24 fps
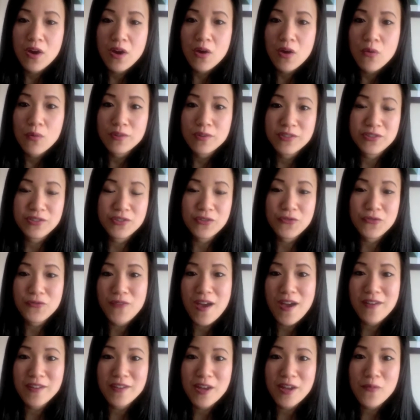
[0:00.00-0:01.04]
Once you've
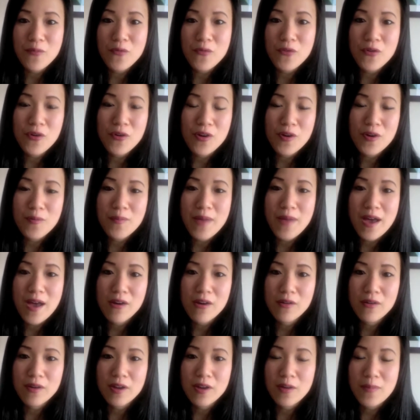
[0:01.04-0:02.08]
found out more
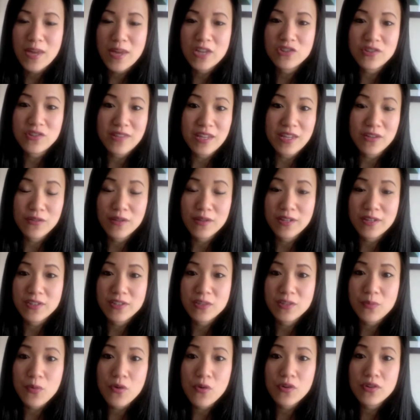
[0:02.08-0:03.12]
about a patient that you'd like to
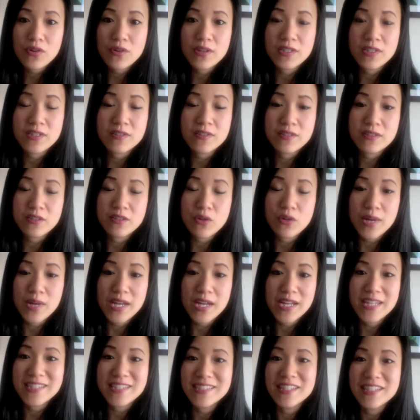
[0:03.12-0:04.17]
support, you can donate
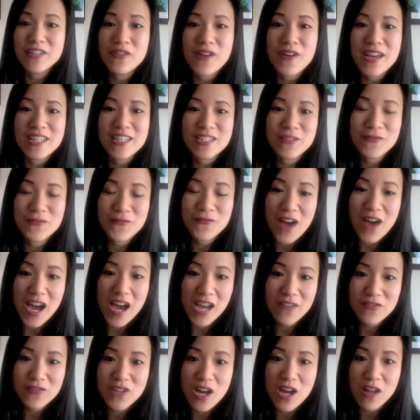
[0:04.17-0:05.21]
as little as
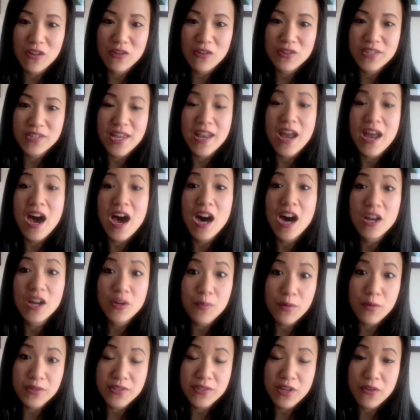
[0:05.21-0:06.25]
$5, and
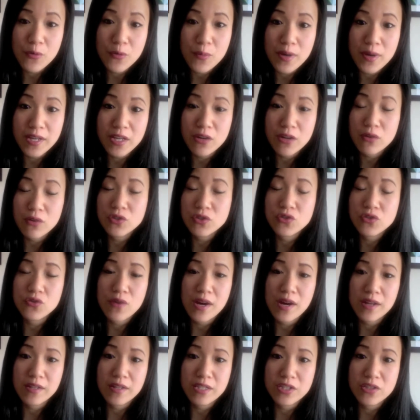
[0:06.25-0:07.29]
100% of your money goes
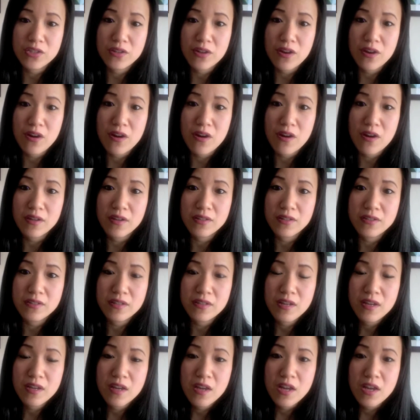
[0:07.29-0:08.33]
directly to the cause.
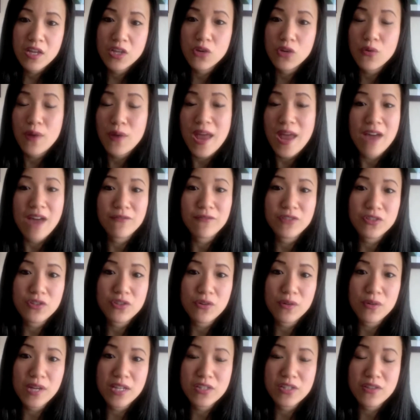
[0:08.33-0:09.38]
You don't have to
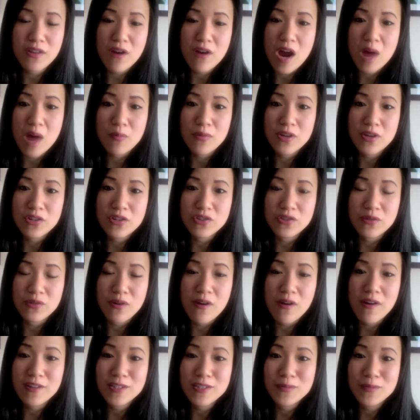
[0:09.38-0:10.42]
donate to their operational
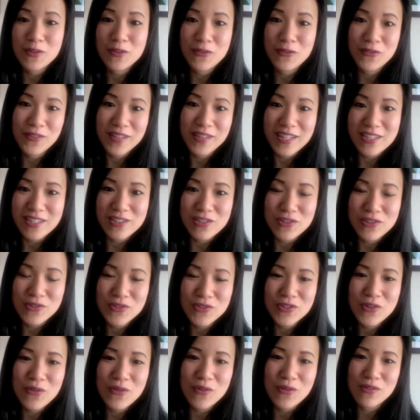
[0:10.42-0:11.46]
costs, but if you'd like to do
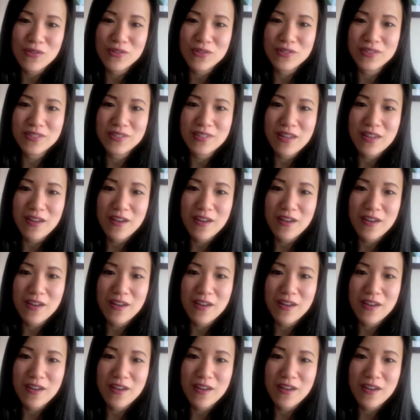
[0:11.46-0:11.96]
so, there is